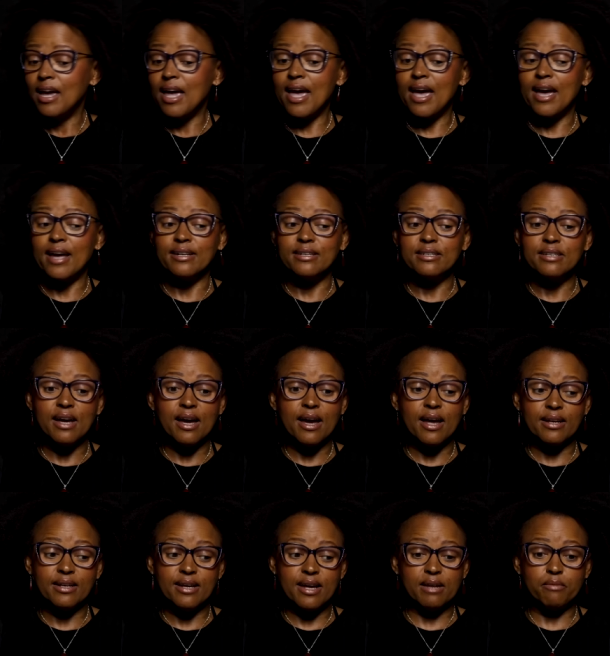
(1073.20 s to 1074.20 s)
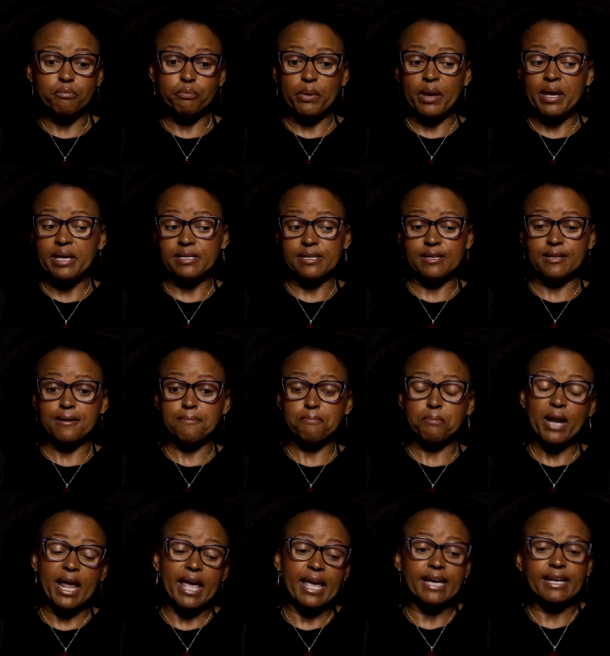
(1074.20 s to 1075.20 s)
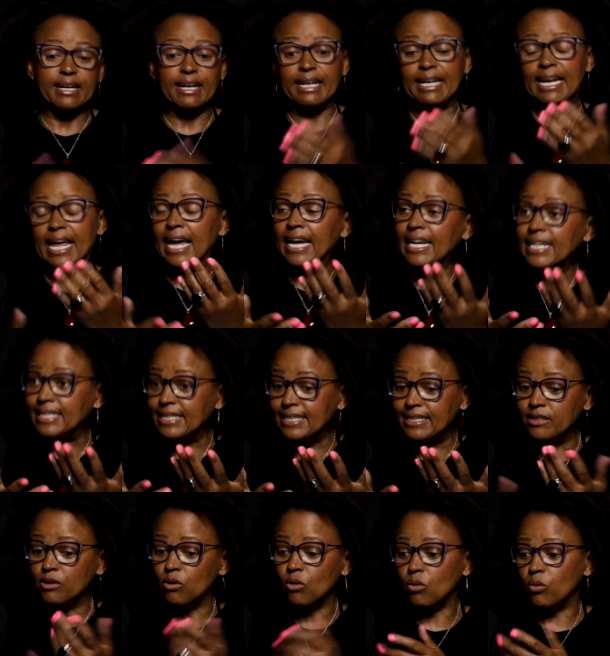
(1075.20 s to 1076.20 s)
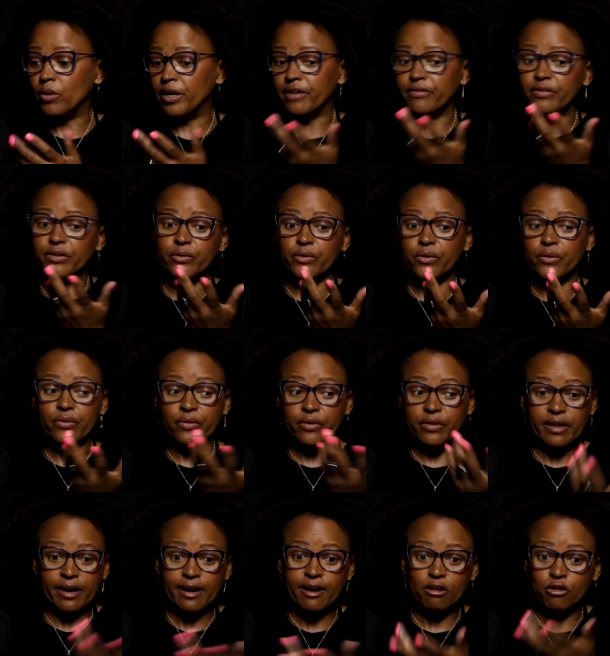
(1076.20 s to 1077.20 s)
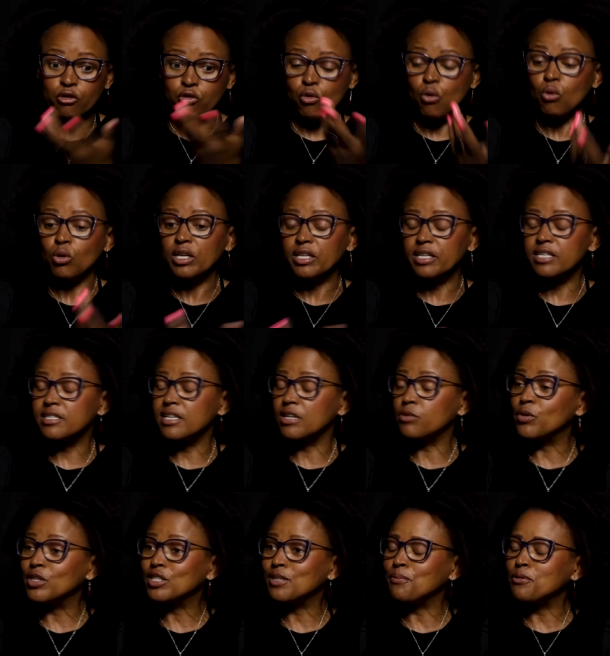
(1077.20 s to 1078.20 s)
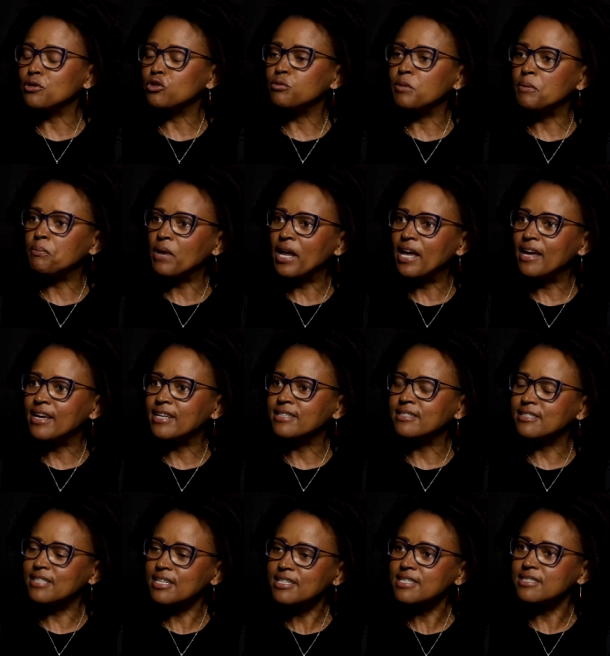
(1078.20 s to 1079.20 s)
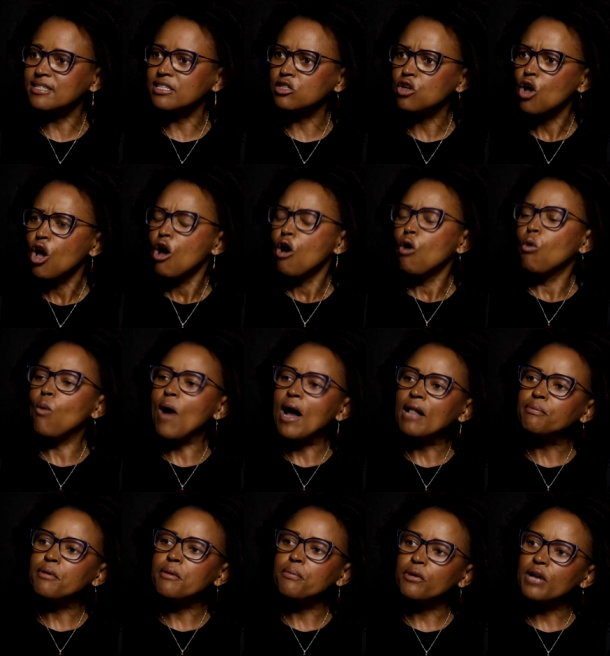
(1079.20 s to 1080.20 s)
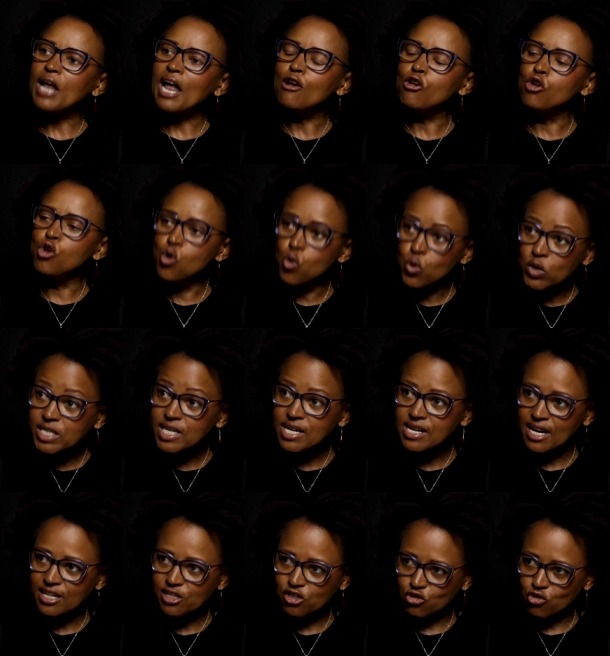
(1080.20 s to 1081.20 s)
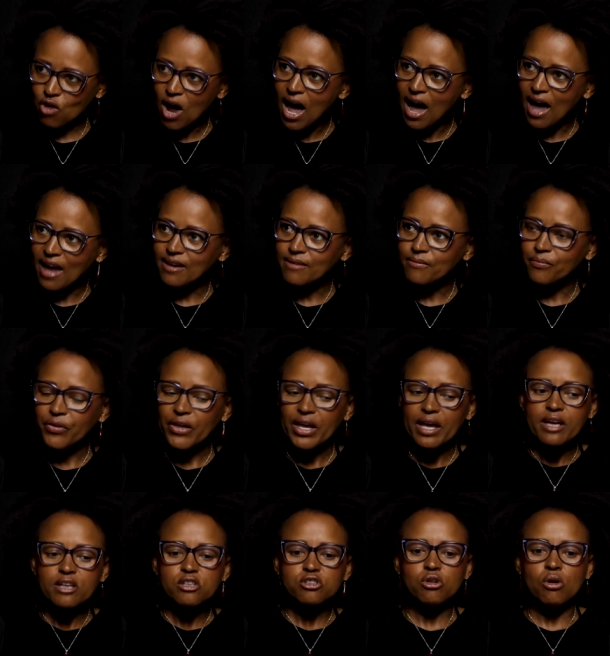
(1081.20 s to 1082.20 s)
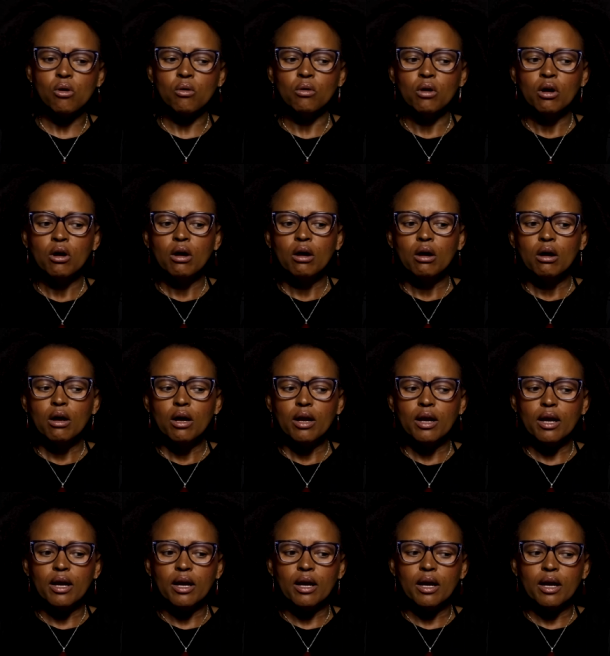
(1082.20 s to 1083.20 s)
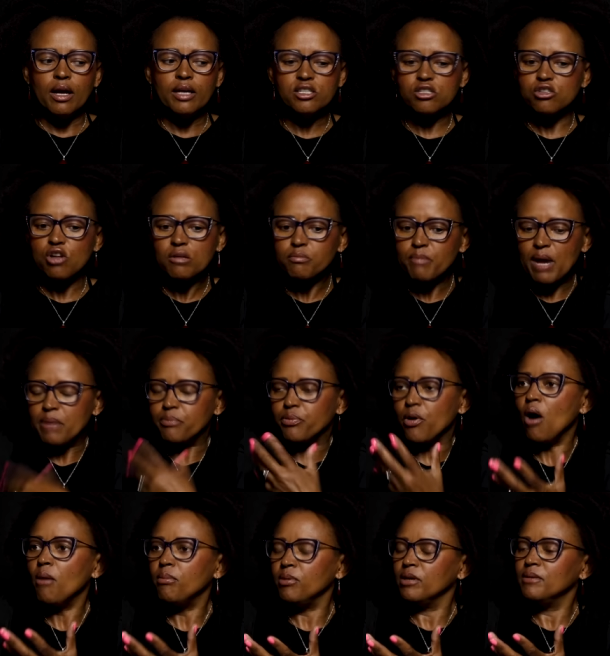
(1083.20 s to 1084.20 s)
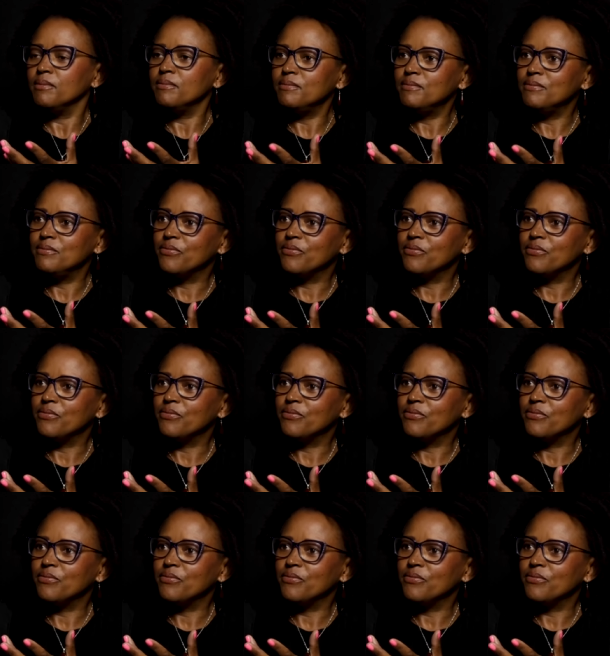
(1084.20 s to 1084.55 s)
and, and, and basically playing lady or whatever the how role it is that we're supposed to be playing as citizens while people are looting us dry. So it's not my problem